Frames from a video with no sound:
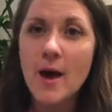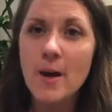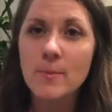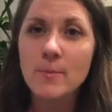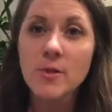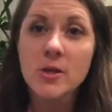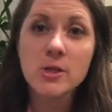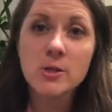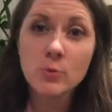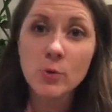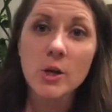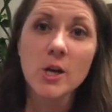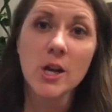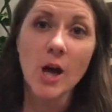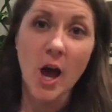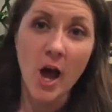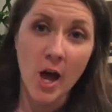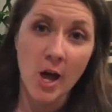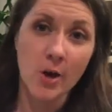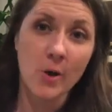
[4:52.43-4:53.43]
because we're going to
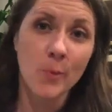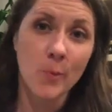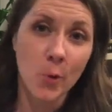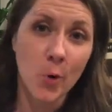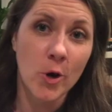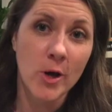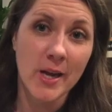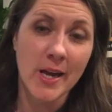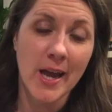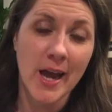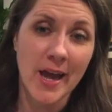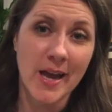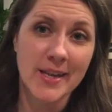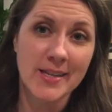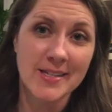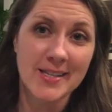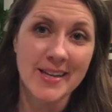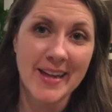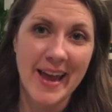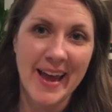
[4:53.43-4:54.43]
honor Mordecai
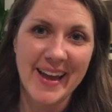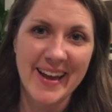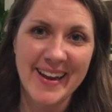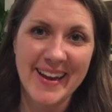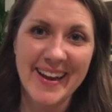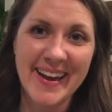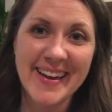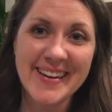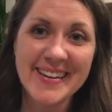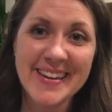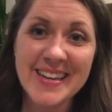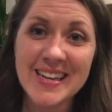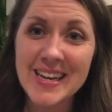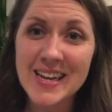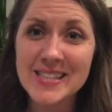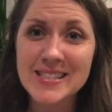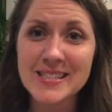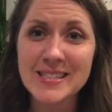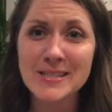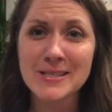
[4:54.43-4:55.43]
today, and he
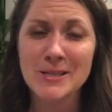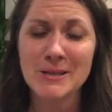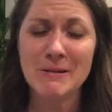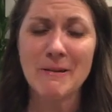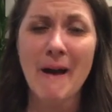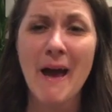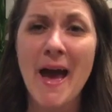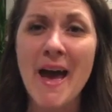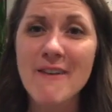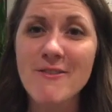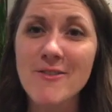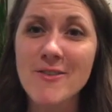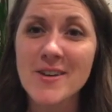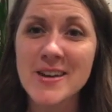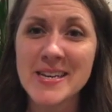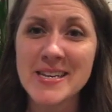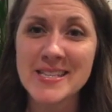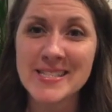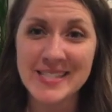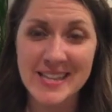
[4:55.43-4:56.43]
has to do
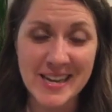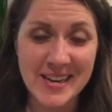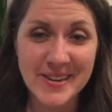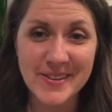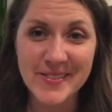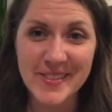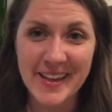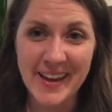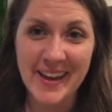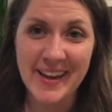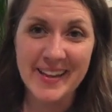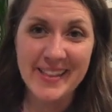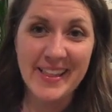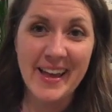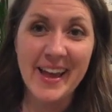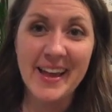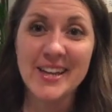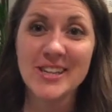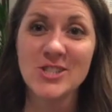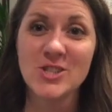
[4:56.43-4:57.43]
every single thing
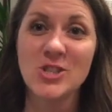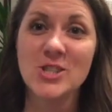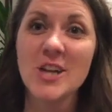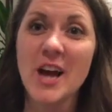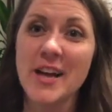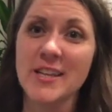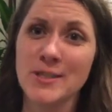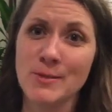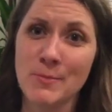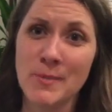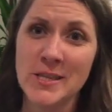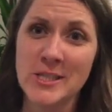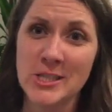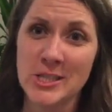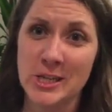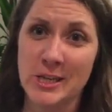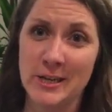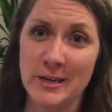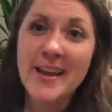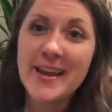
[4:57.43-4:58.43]
that he just
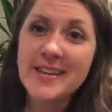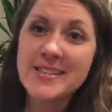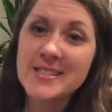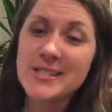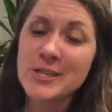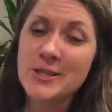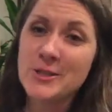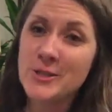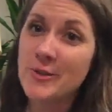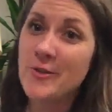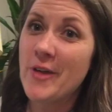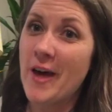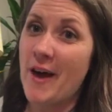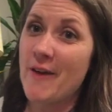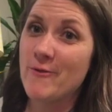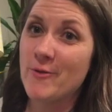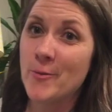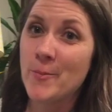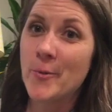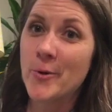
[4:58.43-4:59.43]
mentioned. He has to do
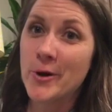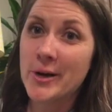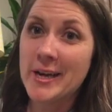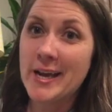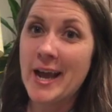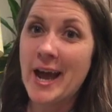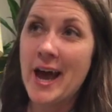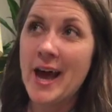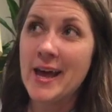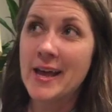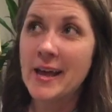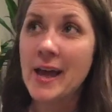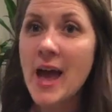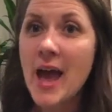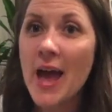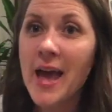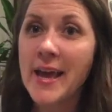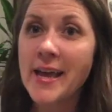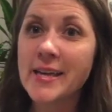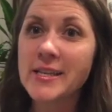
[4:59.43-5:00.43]
that for Mordecai,
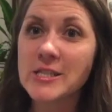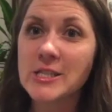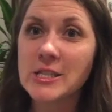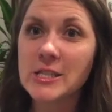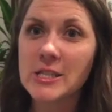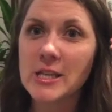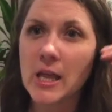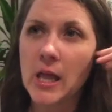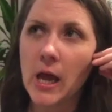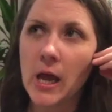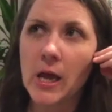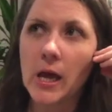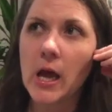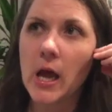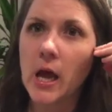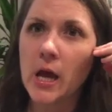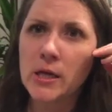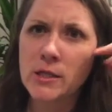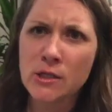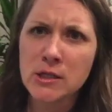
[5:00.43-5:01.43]
his like
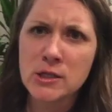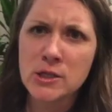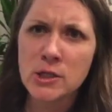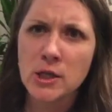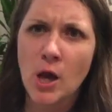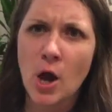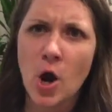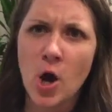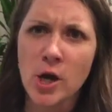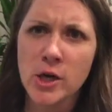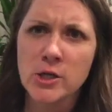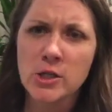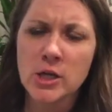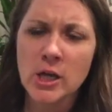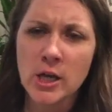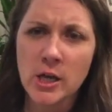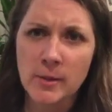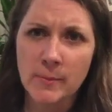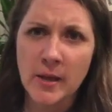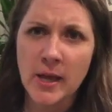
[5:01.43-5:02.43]
essentially arch
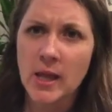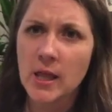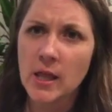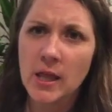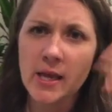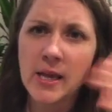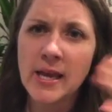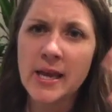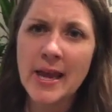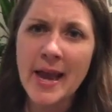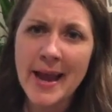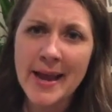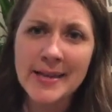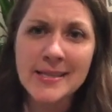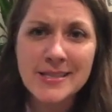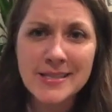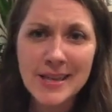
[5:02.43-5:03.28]
enemy. Like, he hates